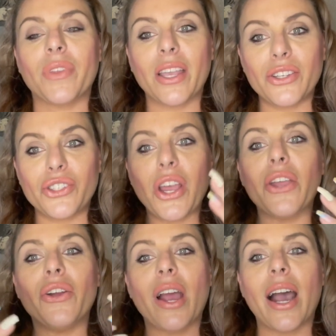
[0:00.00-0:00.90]
Shut
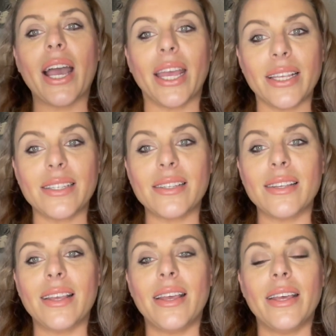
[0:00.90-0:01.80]
your eyes
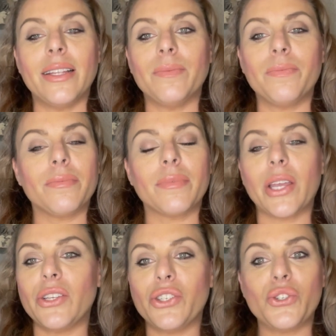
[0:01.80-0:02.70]

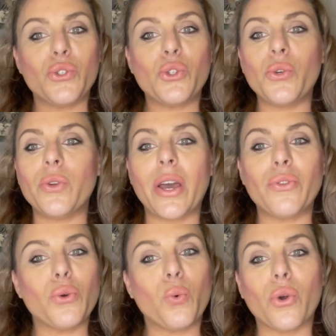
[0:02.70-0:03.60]
and just tune
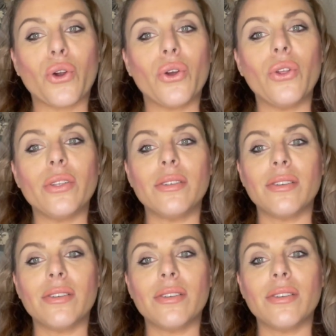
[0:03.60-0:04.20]
out the world.